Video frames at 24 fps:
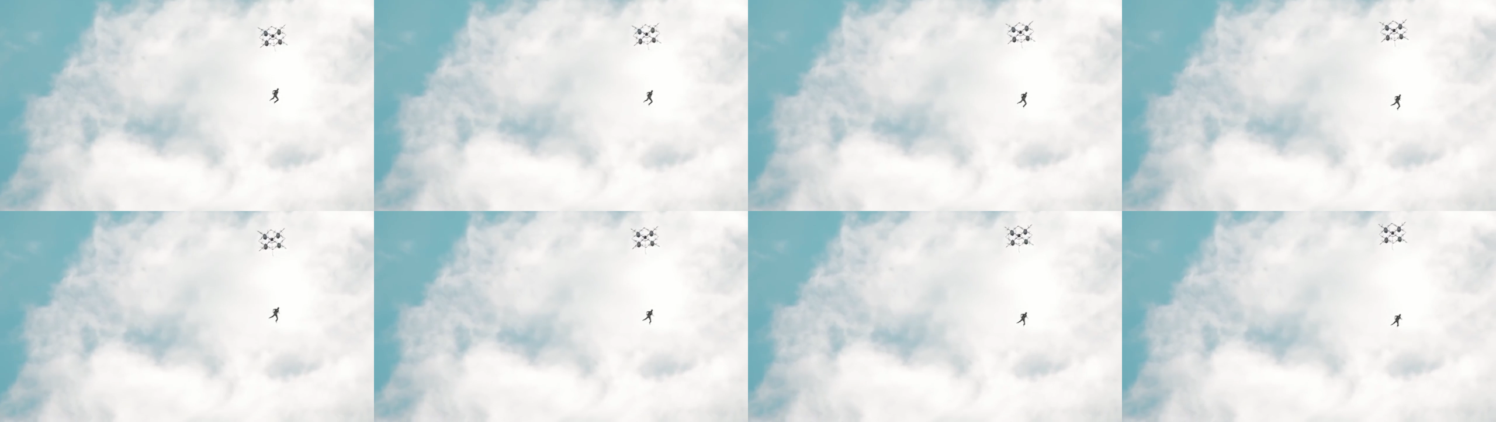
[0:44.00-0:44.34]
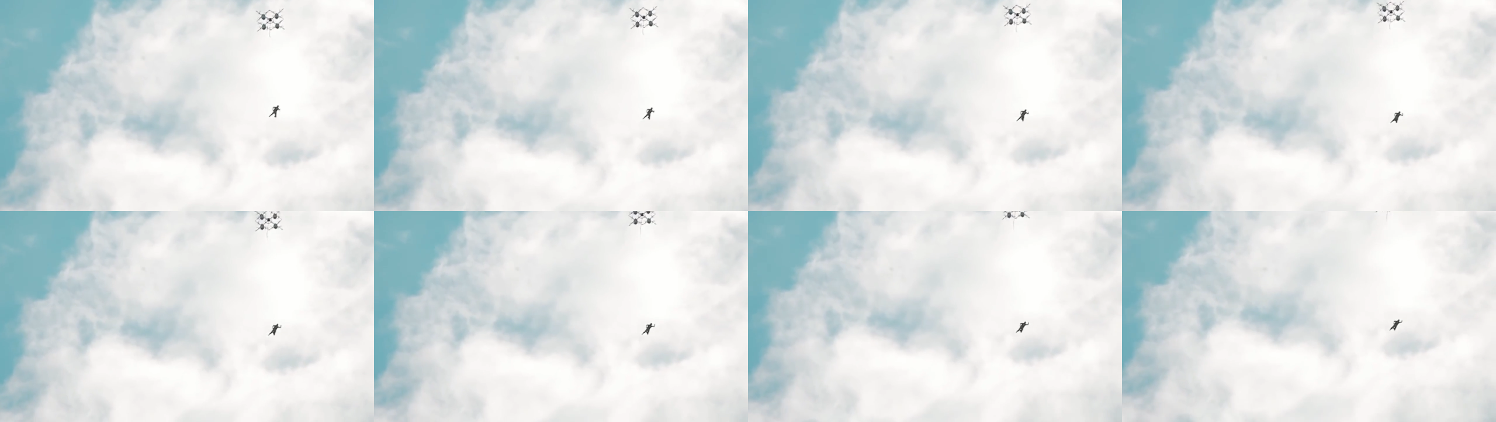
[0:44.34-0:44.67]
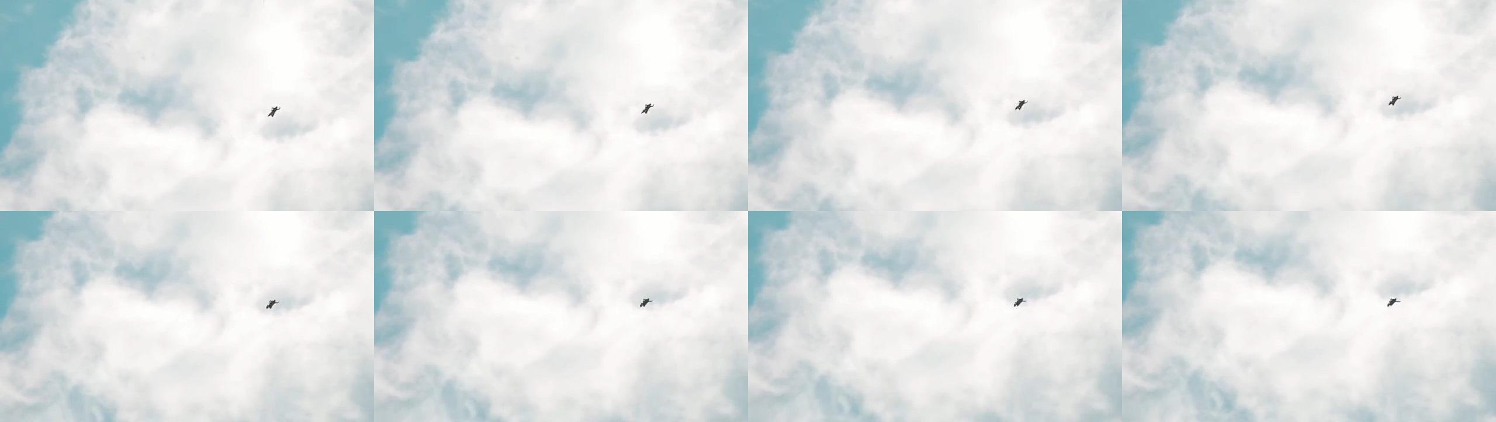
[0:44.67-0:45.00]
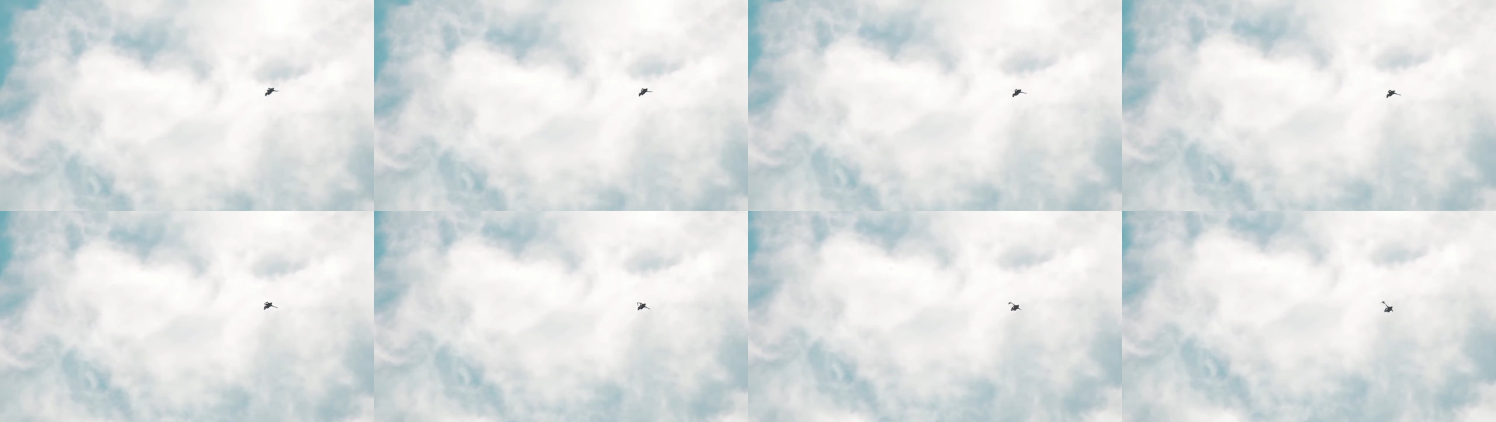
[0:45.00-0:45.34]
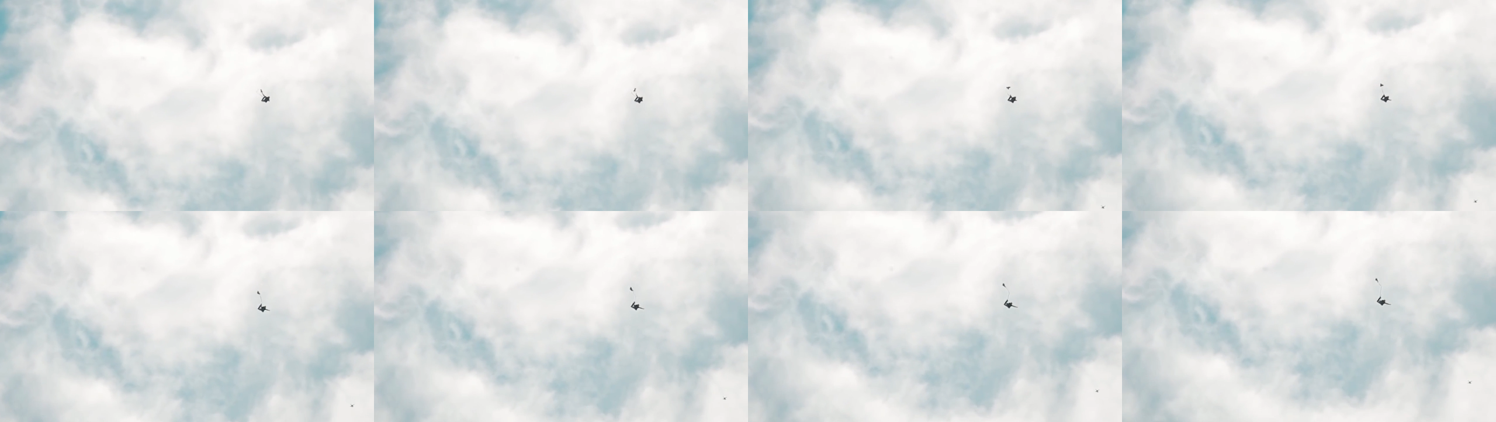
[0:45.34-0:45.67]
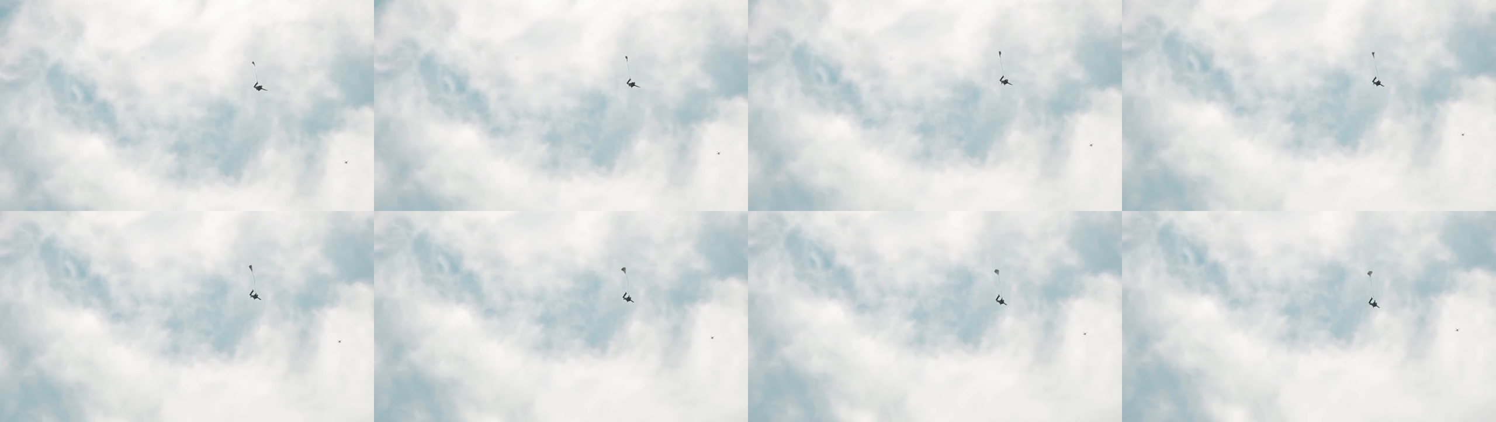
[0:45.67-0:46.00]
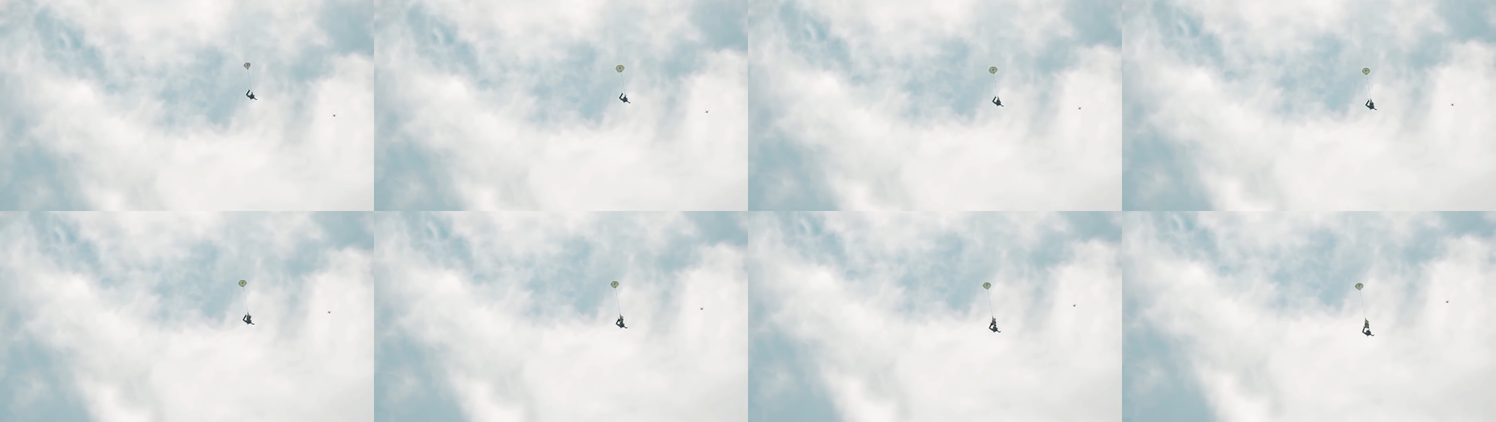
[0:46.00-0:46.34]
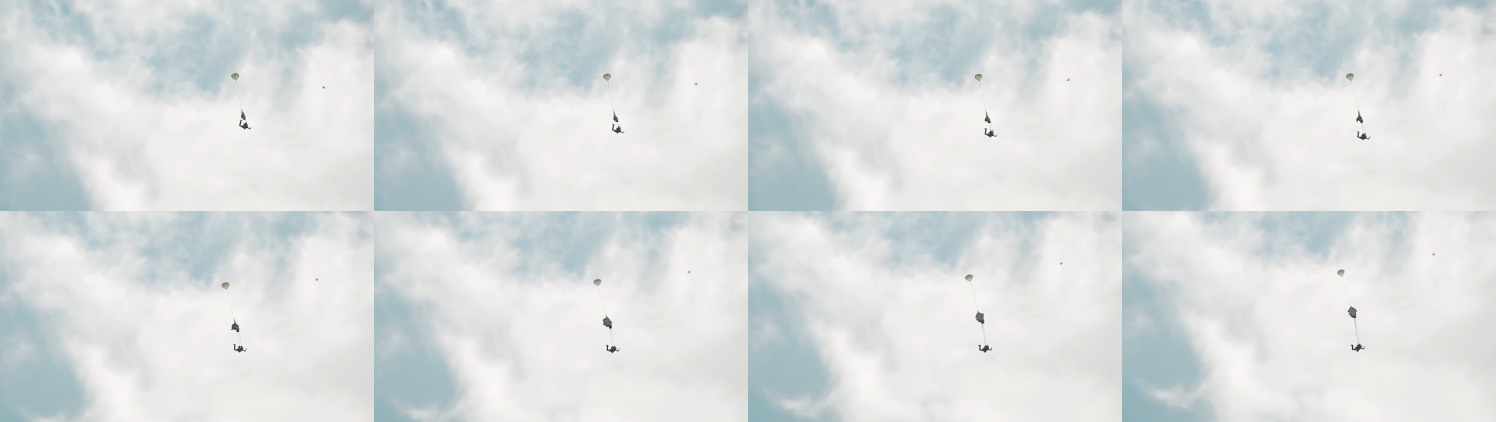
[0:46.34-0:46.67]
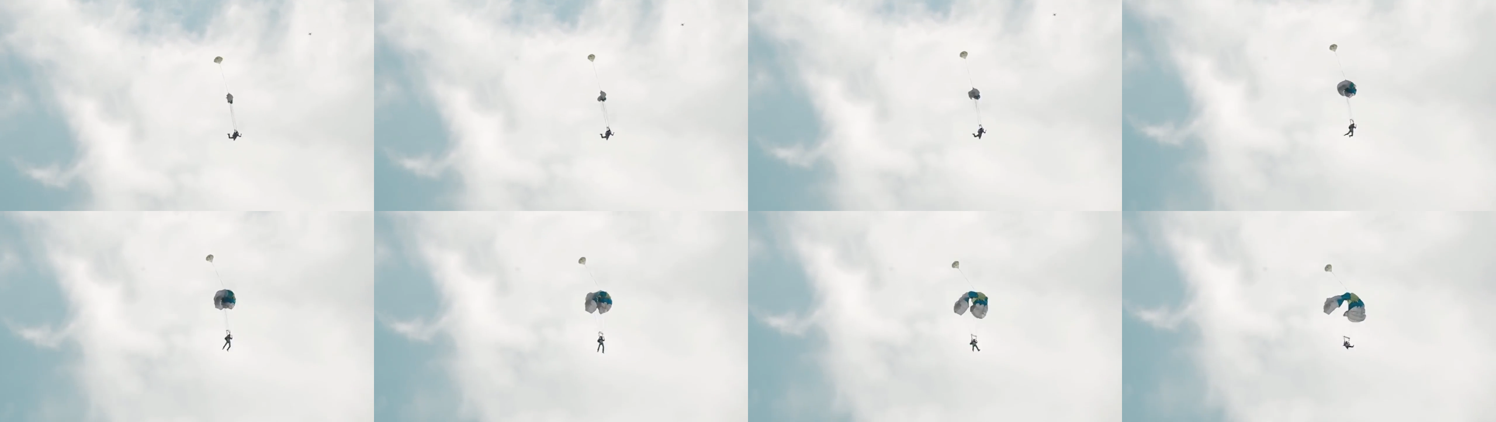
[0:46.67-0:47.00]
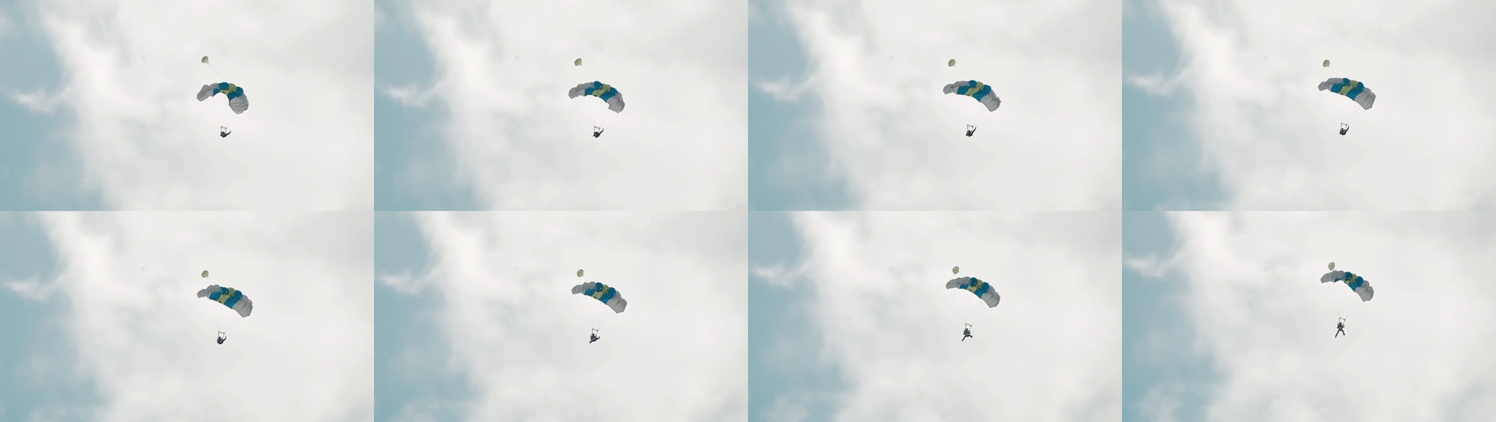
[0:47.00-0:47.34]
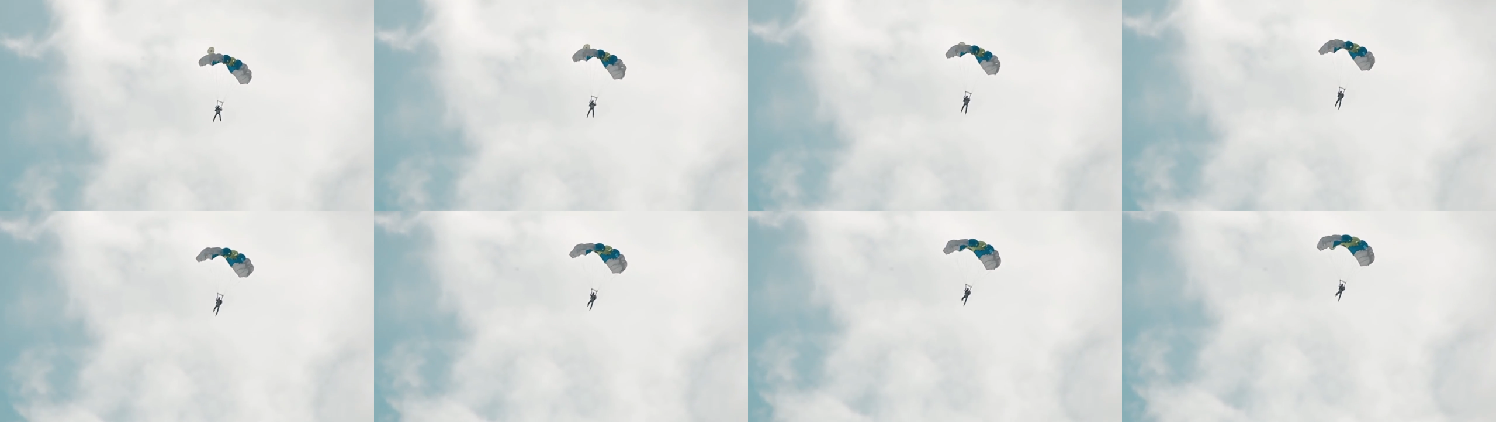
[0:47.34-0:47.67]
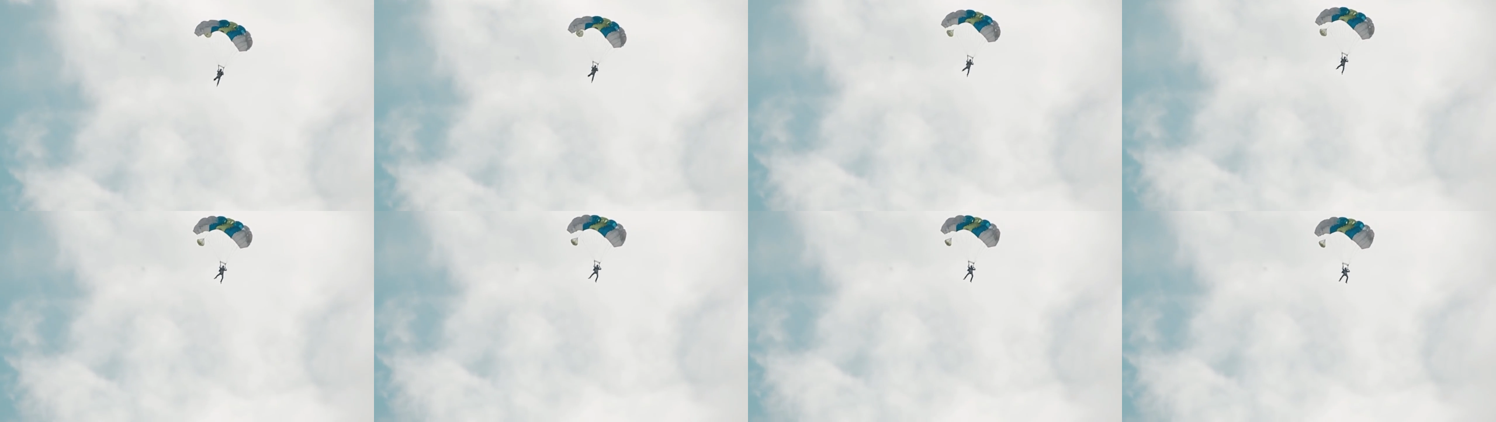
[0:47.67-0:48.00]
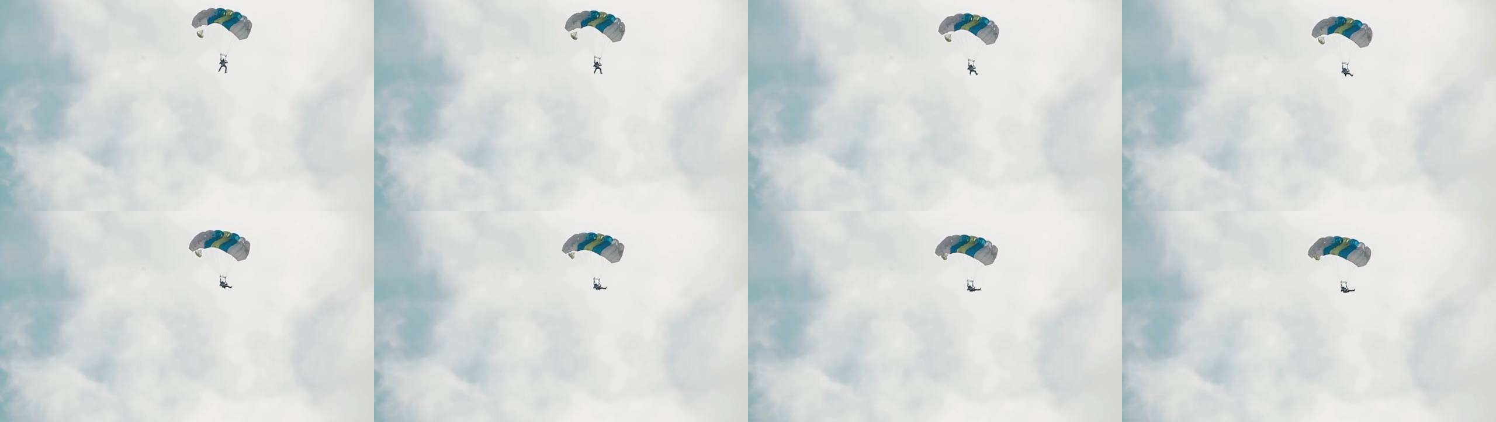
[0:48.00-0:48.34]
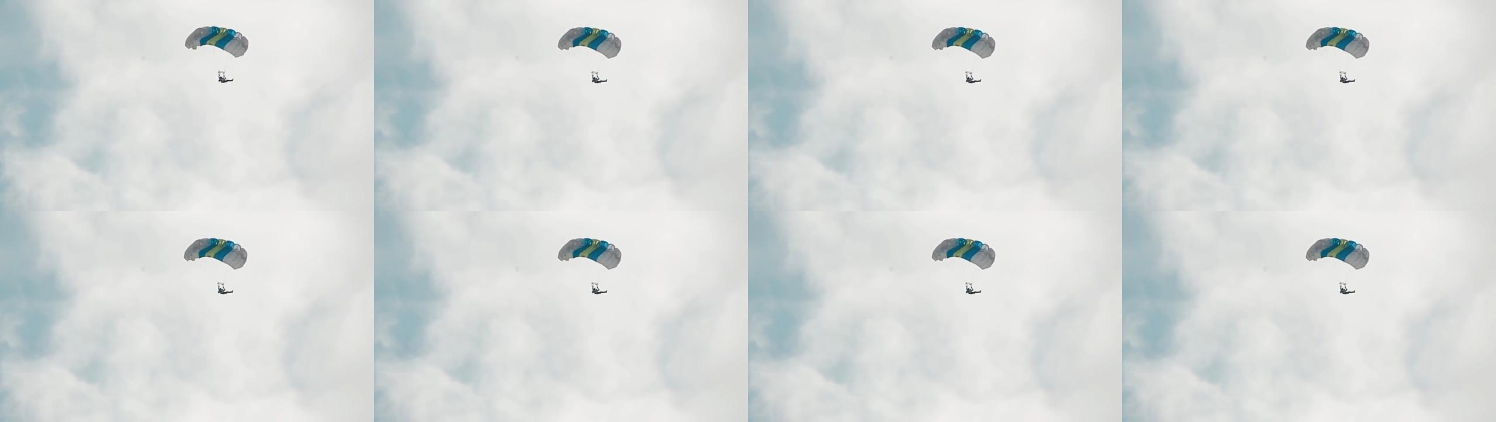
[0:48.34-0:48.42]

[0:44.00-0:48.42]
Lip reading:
No face is visible, so there are no lips to read.